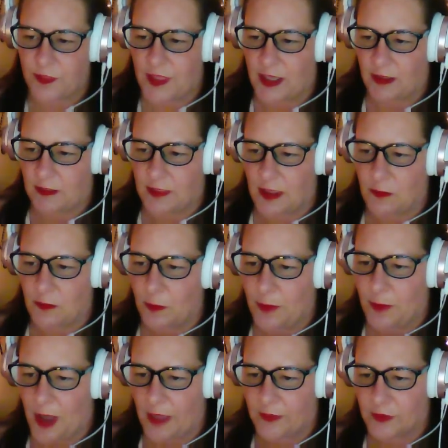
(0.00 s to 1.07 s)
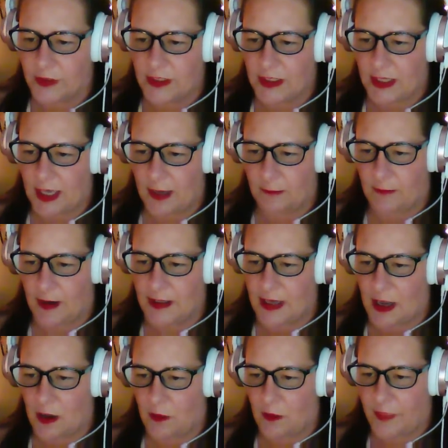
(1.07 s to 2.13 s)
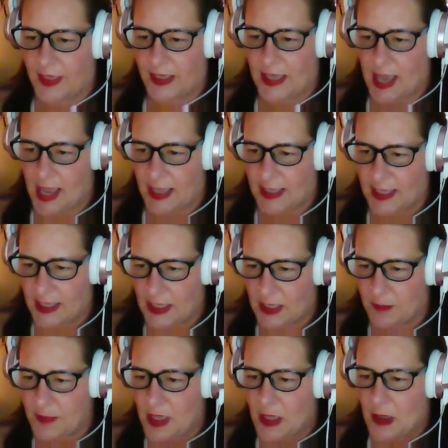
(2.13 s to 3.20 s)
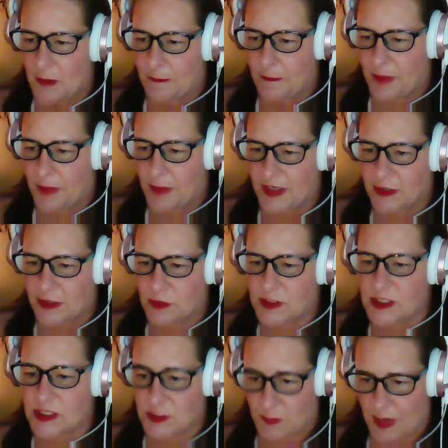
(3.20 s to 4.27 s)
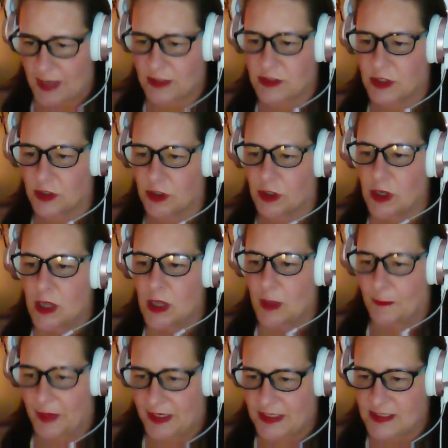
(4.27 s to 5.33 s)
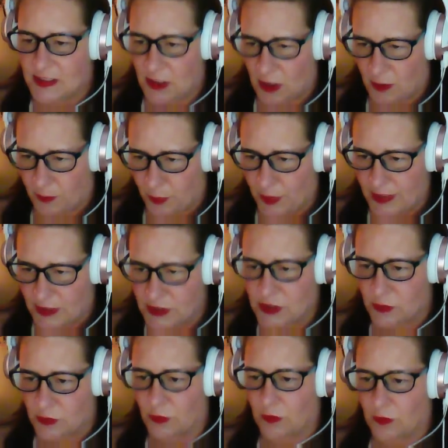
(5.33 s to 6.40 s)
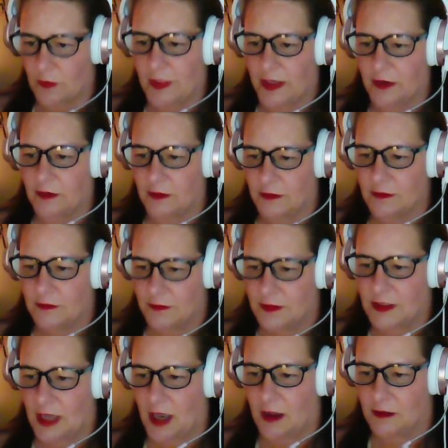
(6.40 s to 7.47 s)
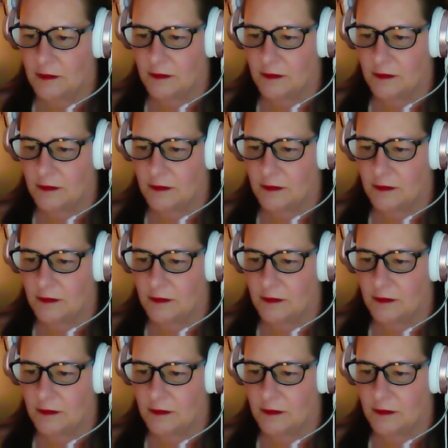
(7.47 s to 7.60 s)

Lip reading: think they will bother NK right now. They got him, but they do suspect her, but he's going to break sooner or later. Yeah.